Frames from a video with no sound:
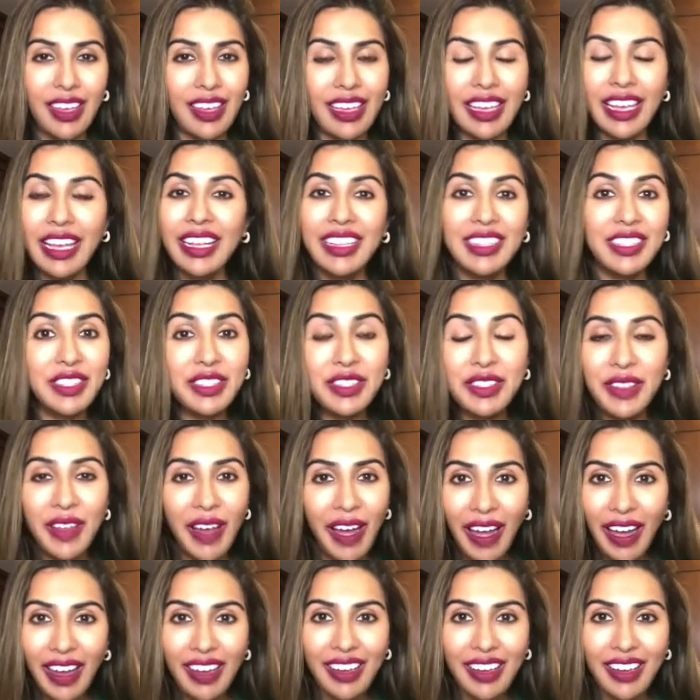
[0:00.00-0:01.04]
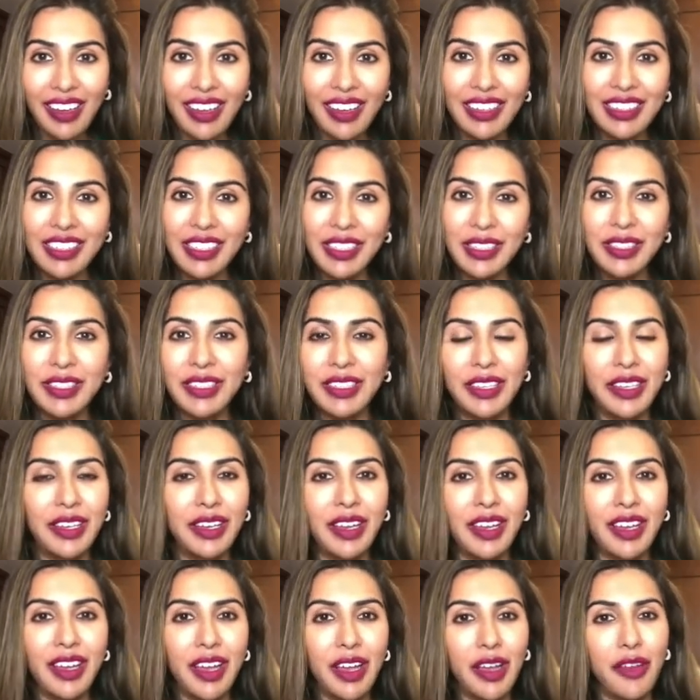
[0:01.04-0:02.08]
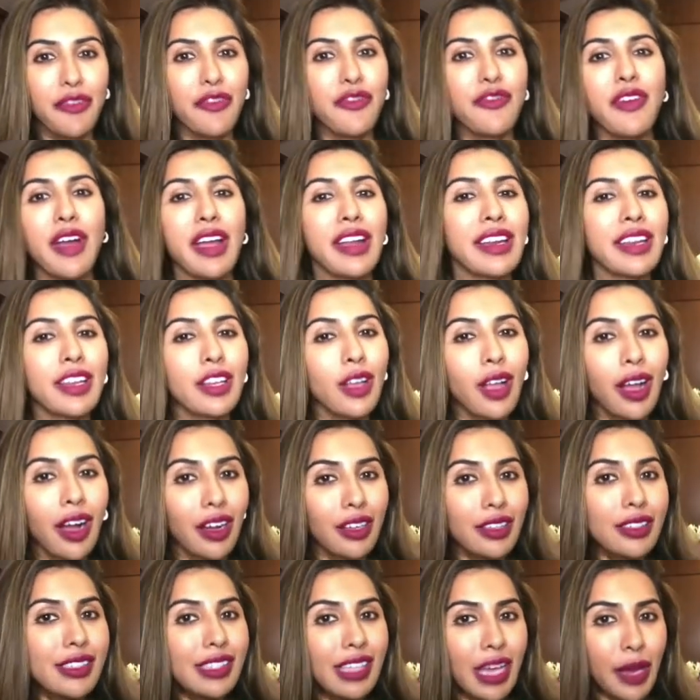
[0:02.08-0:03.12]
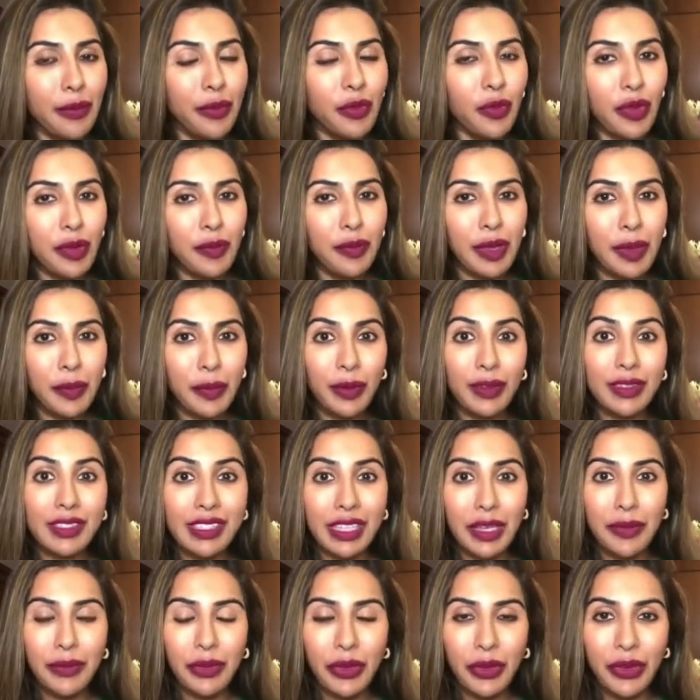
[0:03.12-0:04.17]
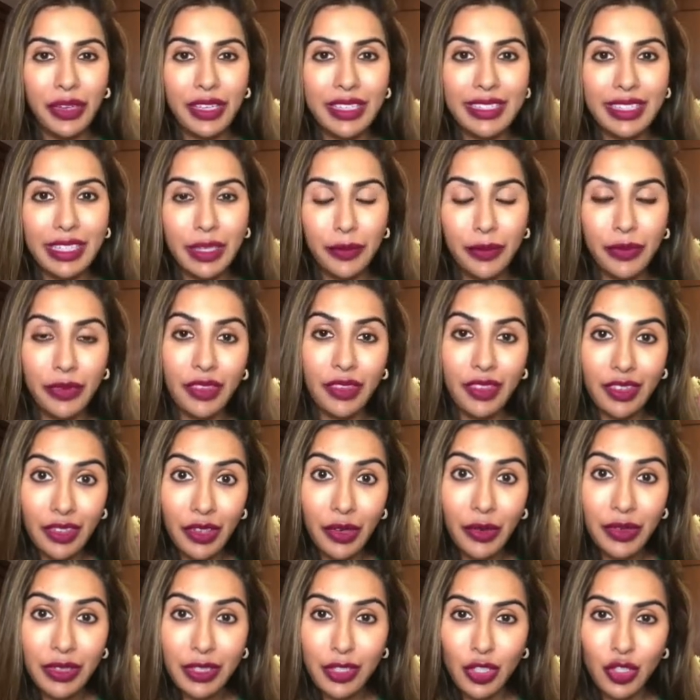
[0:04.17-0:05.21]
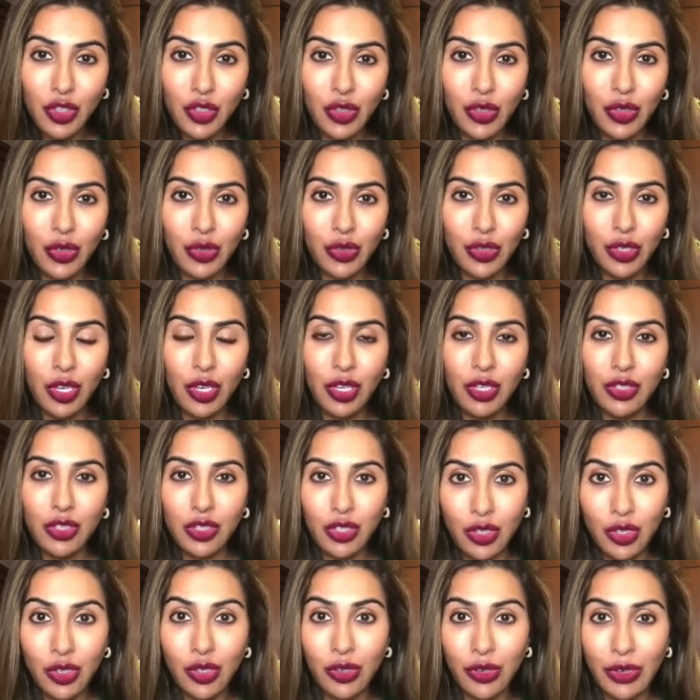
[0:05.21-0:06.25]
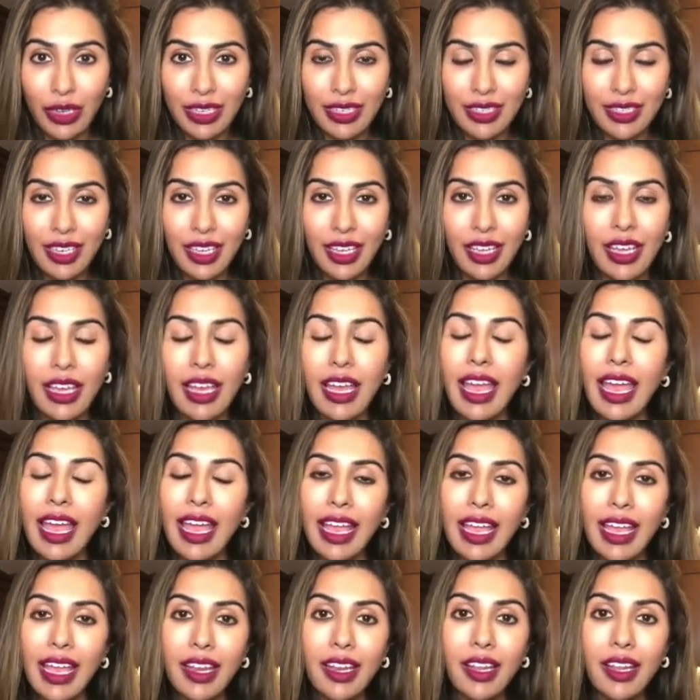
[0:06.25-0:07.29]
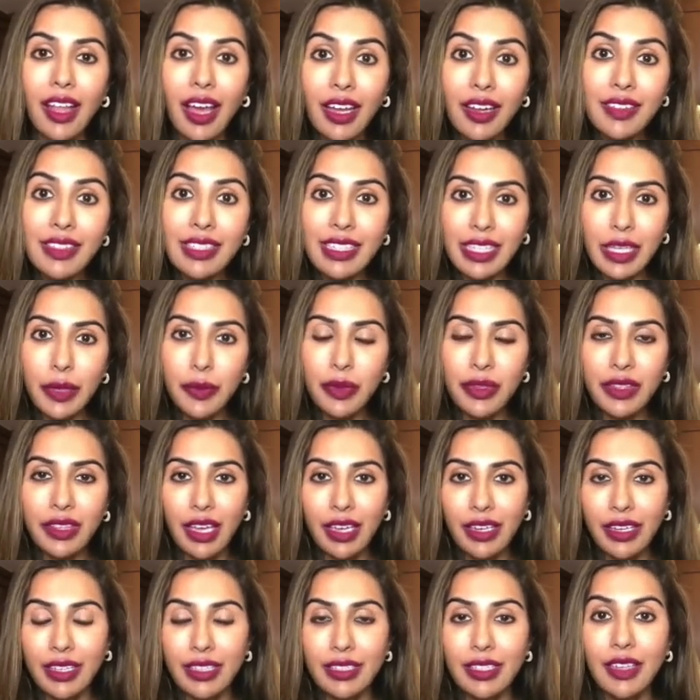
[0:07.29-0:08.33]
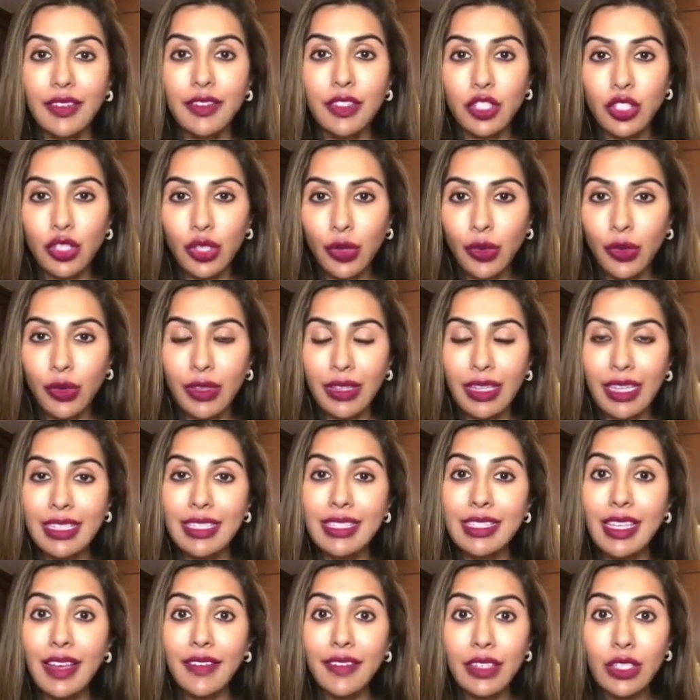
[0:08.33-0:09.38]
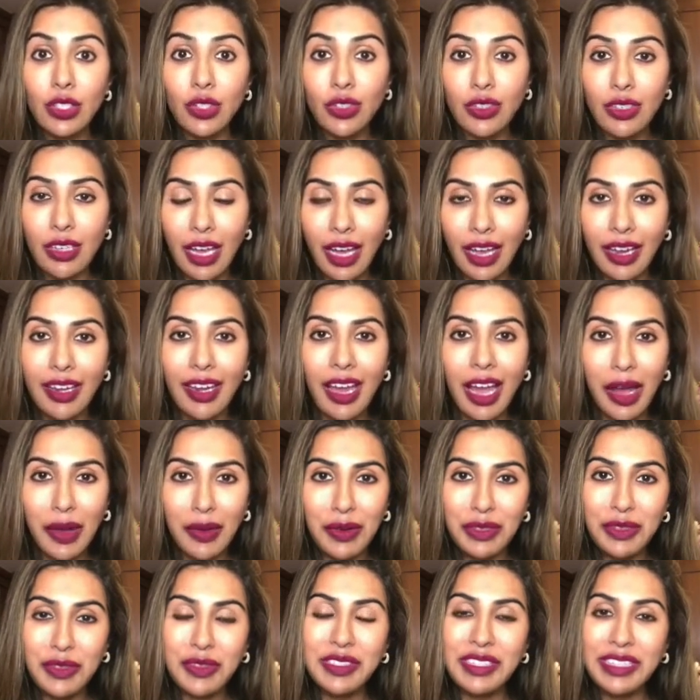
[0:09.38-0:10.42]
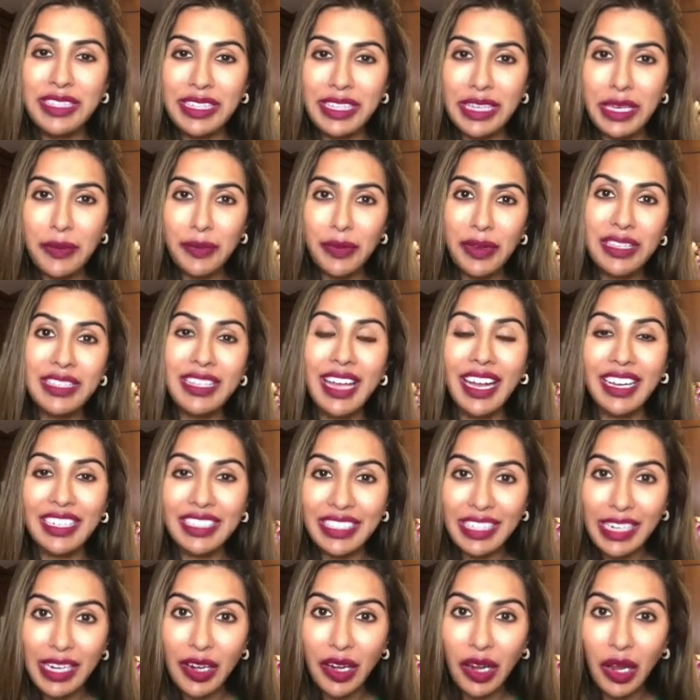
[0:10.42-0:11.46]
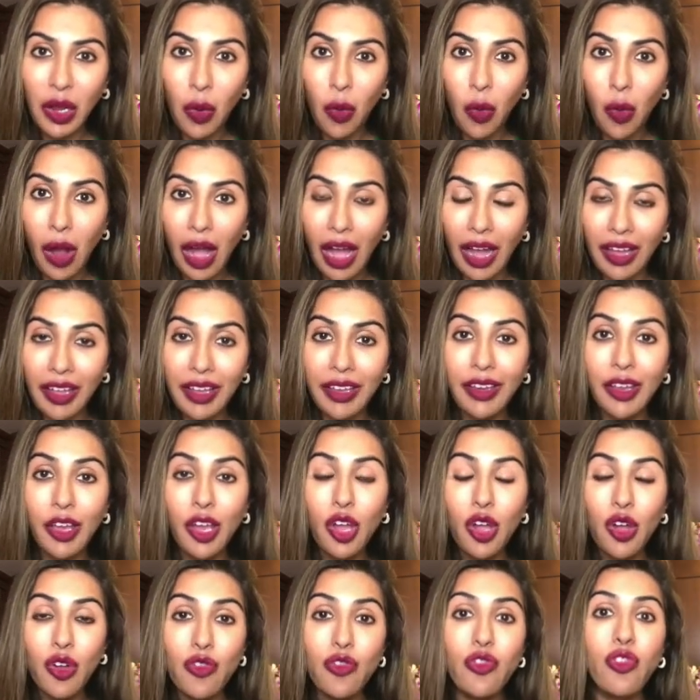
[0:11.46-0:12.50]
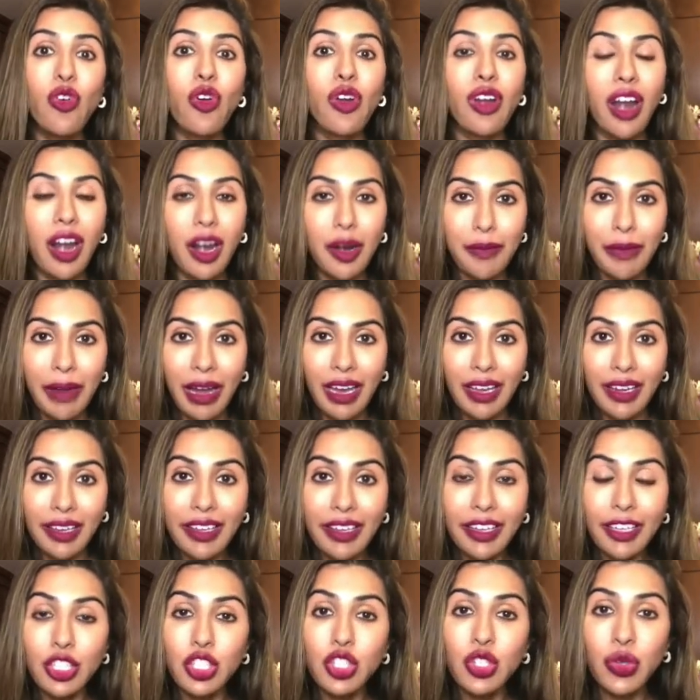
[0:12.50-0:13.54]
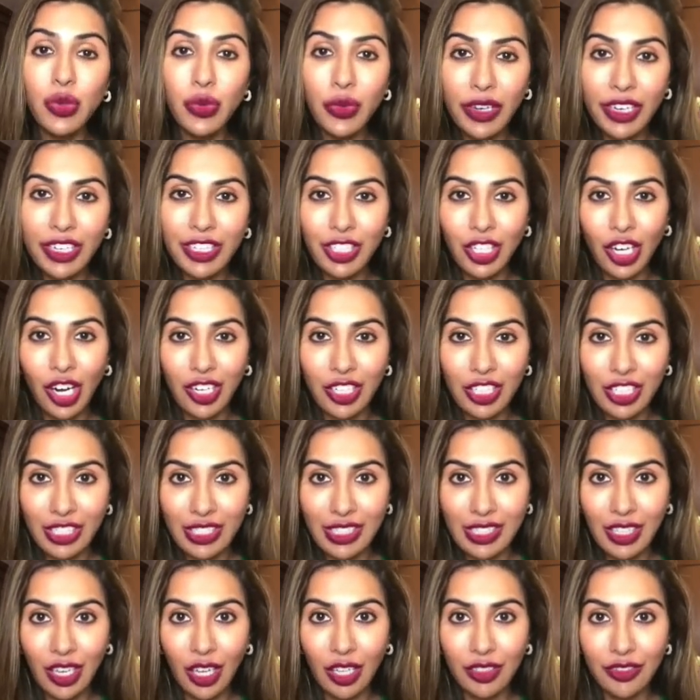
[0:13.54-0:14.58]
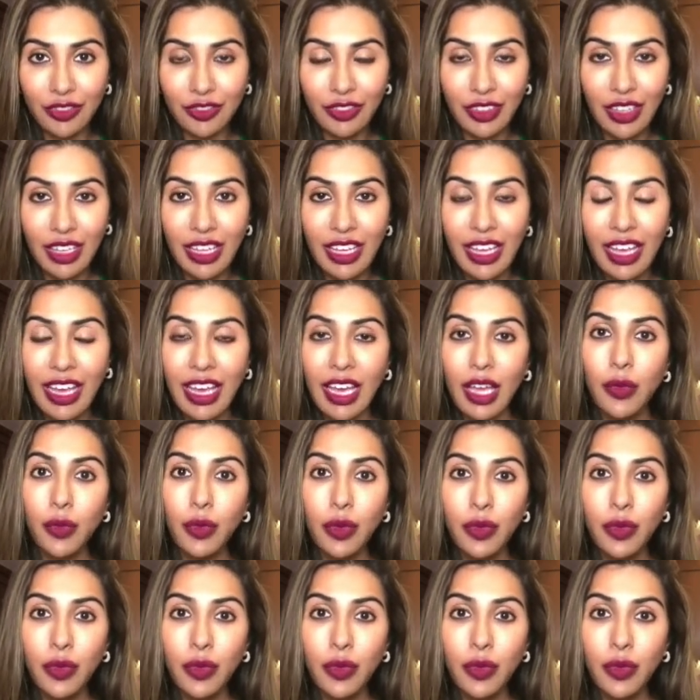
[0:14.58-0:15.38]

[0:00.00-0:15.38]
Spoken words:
It's not just a fun concept when people say beauty sleep. There is truth to it. And a lot of sleep studies have shown that 7 to 9 hours of sleep is actually required for our body to recharge itself. And